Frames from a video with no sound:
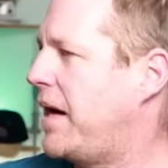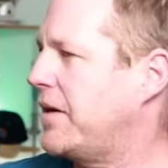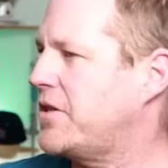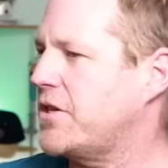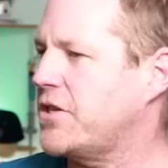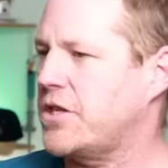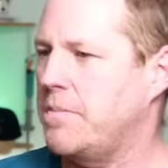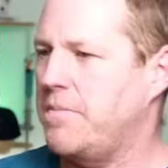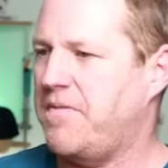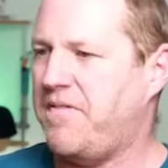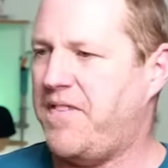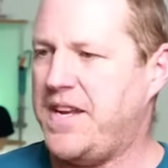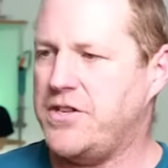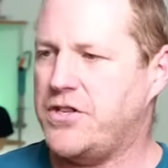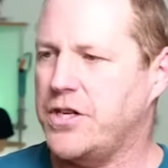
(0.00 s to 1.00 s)
back to some
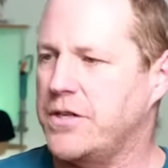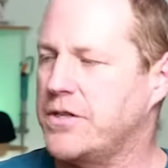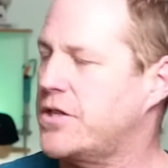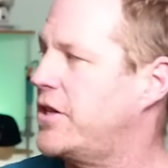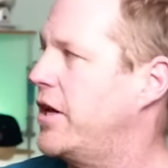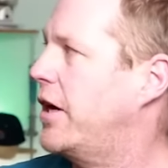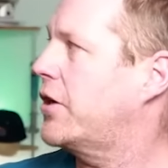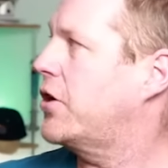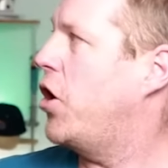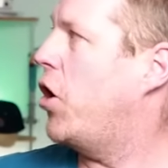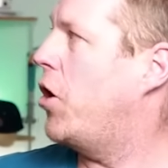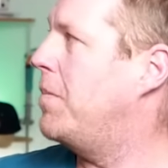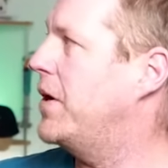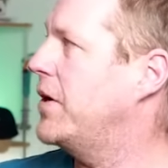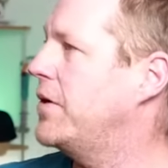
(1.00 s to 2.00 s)
features that are
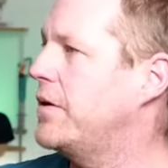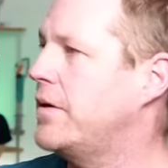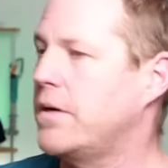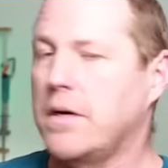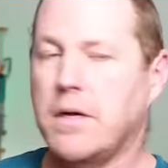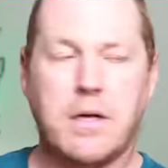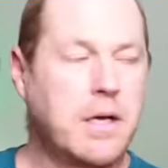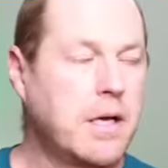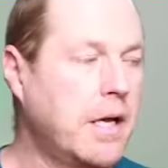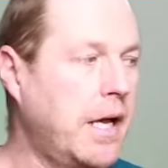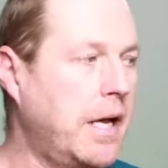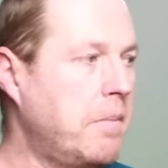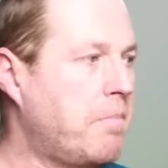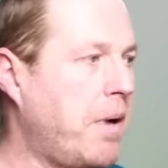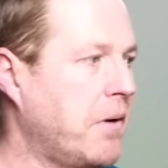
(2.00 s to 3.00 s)
common
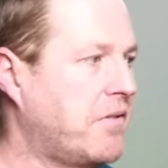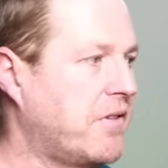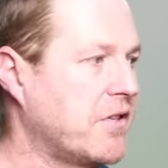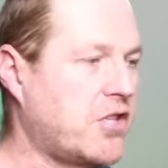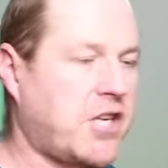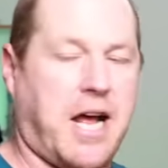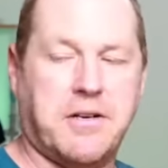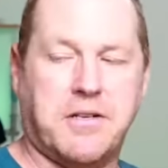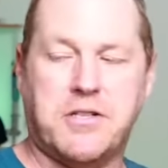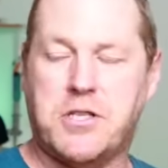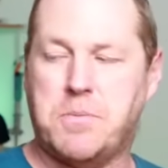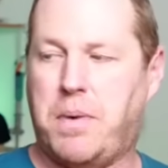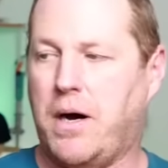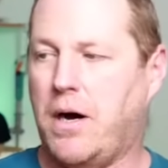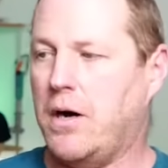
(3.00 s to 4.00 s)
in both the standard
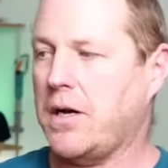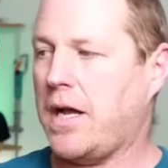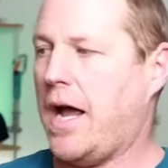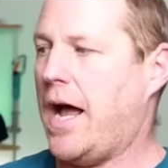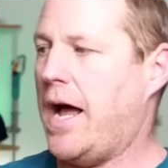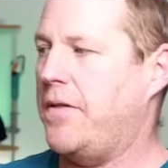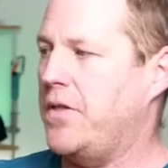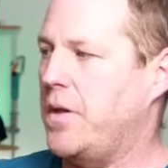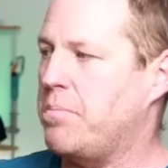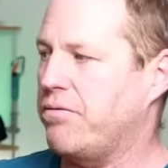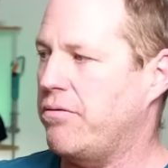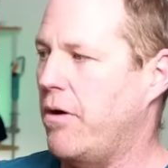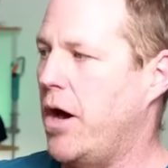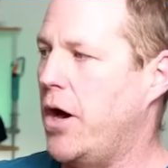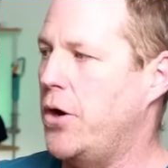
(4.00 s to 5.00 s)
Spark and the
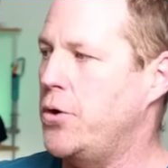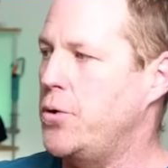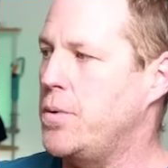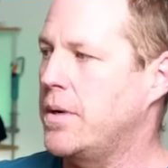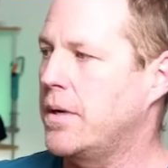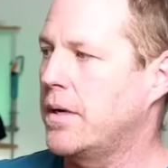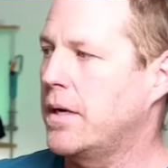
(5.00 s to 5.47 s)
Pro,